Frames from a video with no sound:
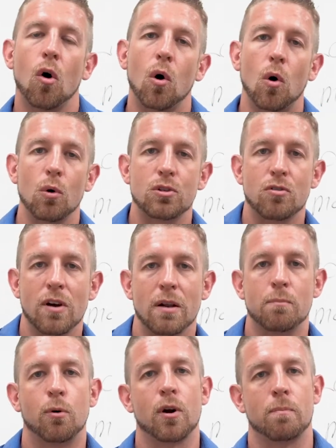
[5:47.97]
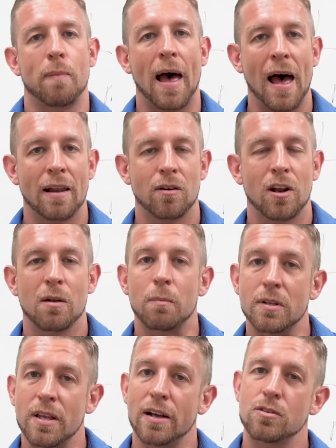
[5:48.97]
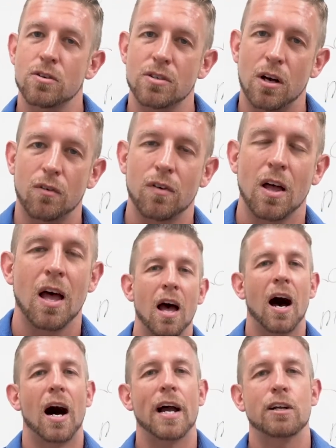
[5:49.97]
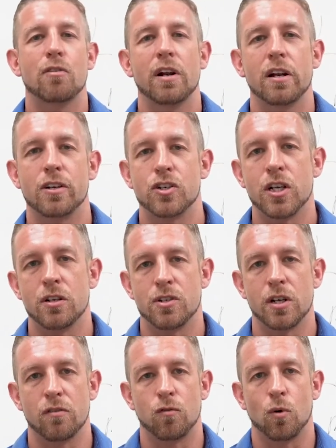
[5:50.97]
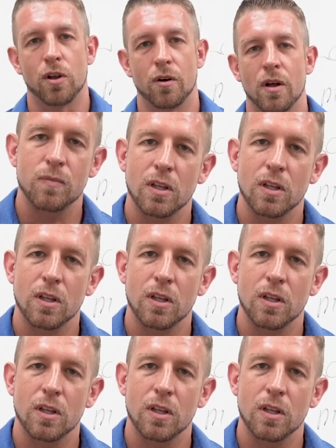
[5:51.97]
alter it and put a patent on it, protect yourself, I created a cheat sheet for you.